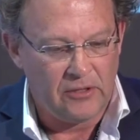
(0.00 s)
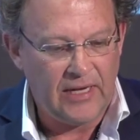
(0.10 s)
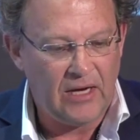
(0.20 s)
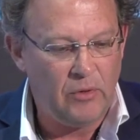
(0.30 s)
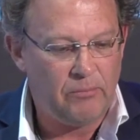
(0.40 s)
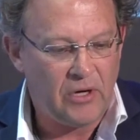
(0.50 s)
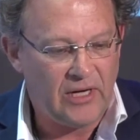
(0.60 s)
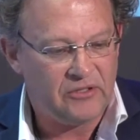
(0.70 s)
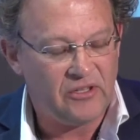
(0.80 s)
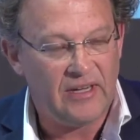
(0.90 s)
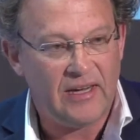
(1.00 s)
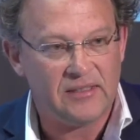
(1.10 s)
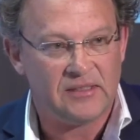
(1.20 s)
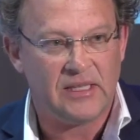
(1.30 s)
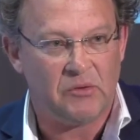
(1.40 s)
Today we're proud to
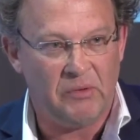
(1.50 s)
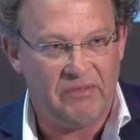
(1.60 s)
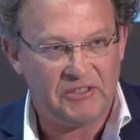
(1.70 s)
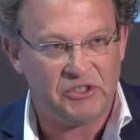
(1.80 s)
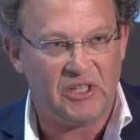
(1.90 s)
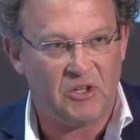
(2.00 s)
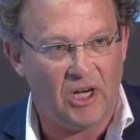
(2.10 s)
announce that we've actually